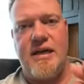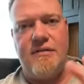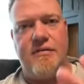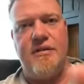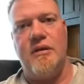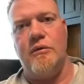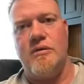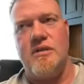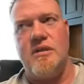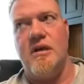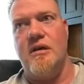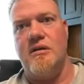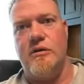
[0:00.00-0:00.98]
Everything was
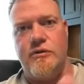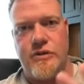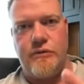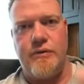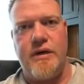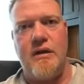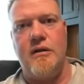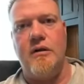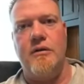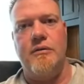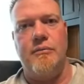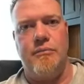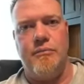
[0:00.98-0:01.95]
done using red
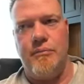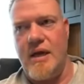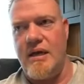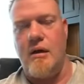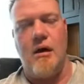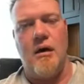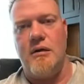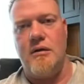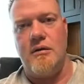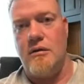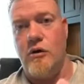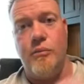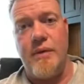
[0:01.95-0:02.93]
alert,
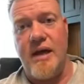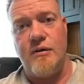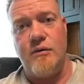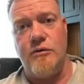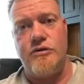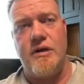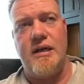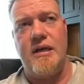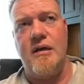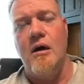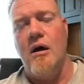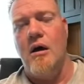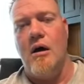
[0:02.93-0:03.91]
no manual trading,
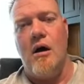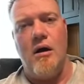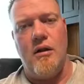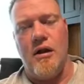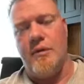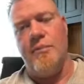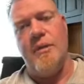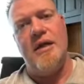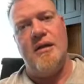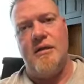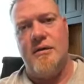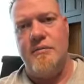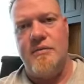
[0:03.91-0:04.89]
all
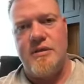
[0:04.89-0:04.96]
automated.